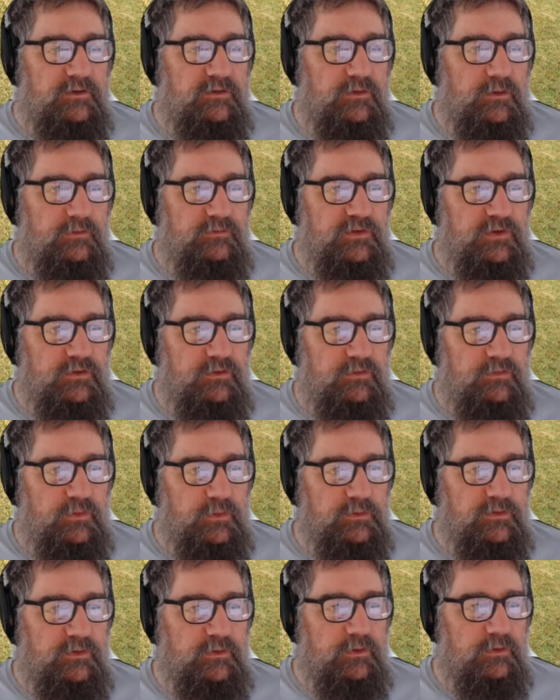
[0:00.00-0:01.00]
So I've just
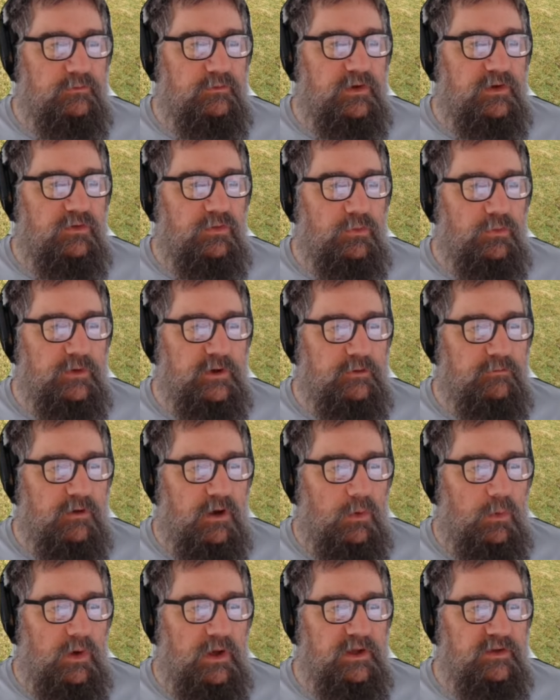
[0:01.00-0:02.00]
filtered on Victorian
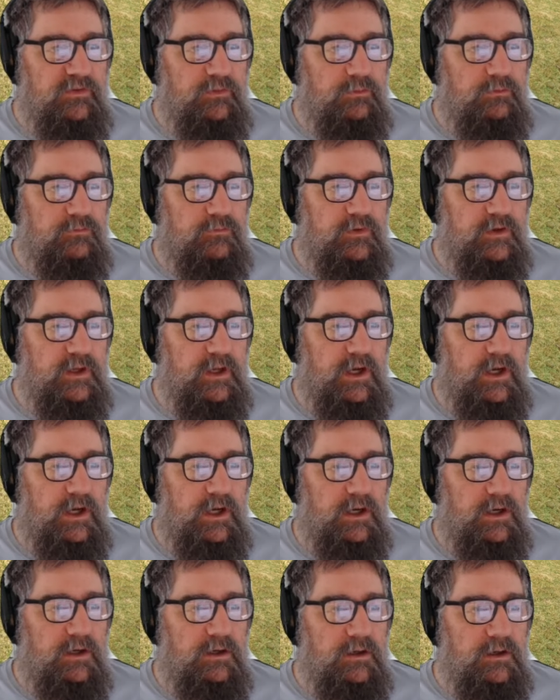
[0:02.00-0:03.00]
Railways or
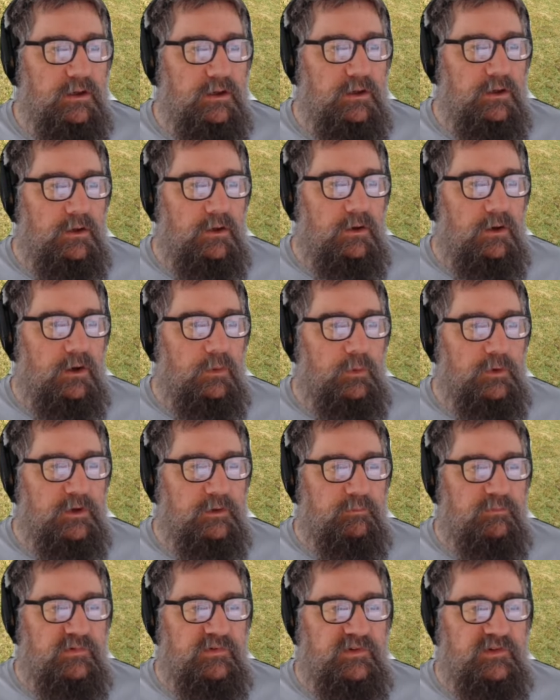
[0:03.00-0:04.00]
VR. I want
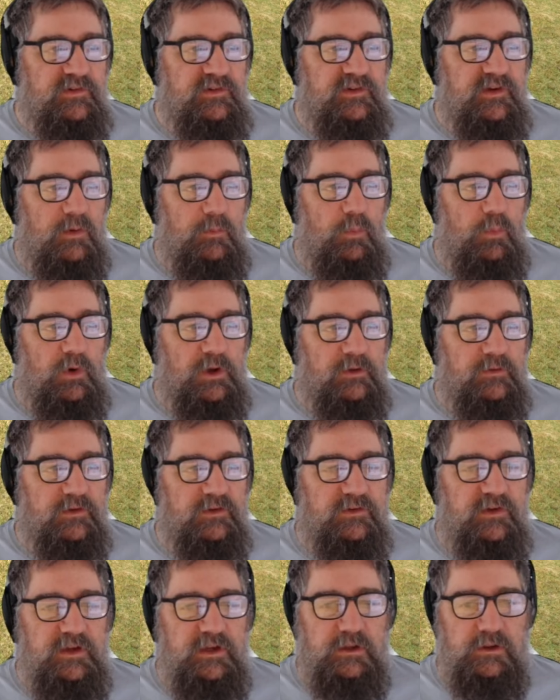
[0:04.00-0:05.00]
to dump one of the
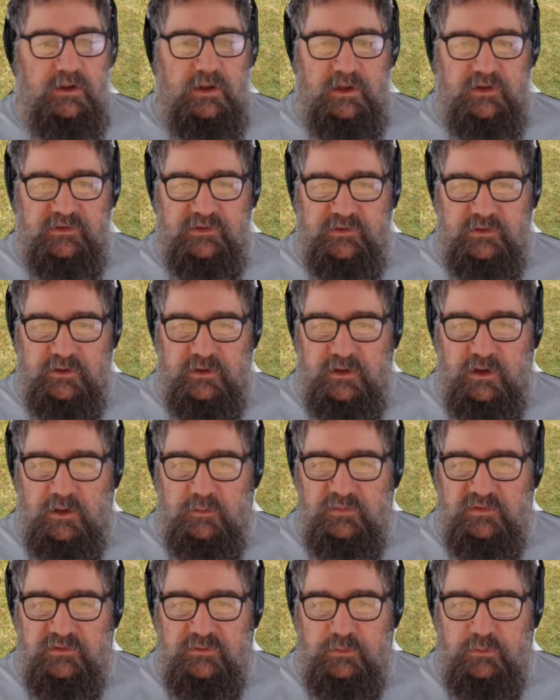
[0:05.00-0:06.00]
T-Class that
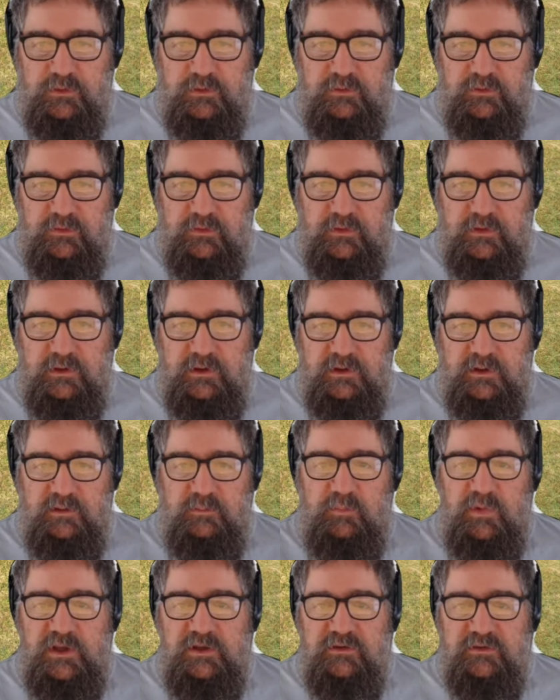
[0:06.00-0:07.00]
comes with the
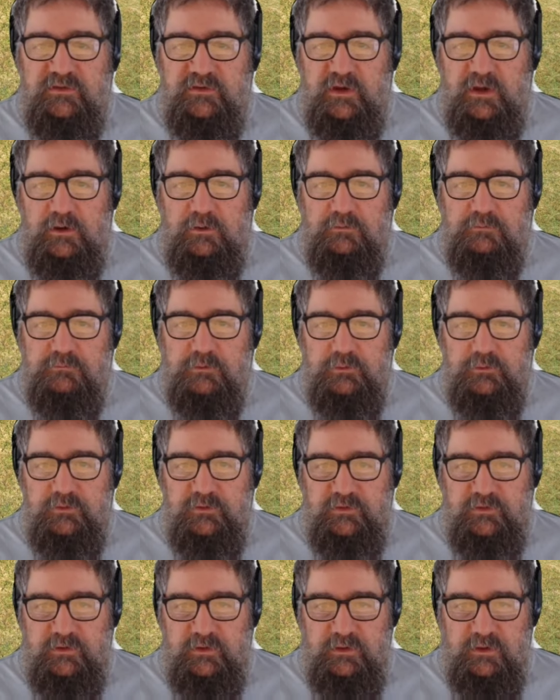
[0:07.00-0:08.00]
Bensdale
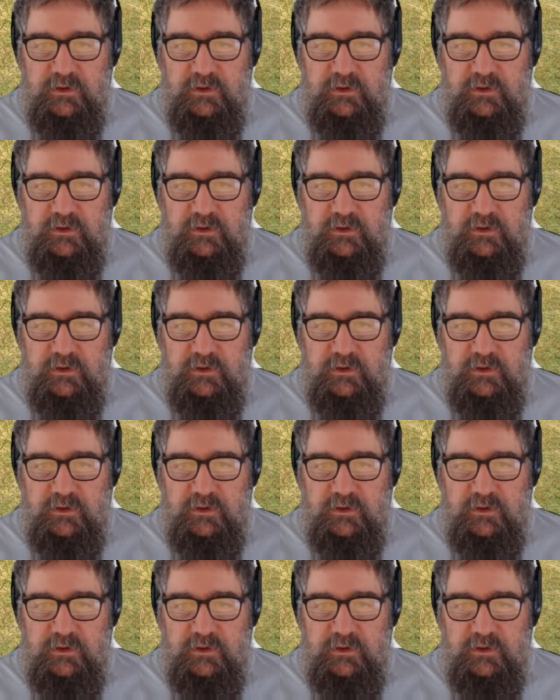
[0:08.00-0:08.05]
route.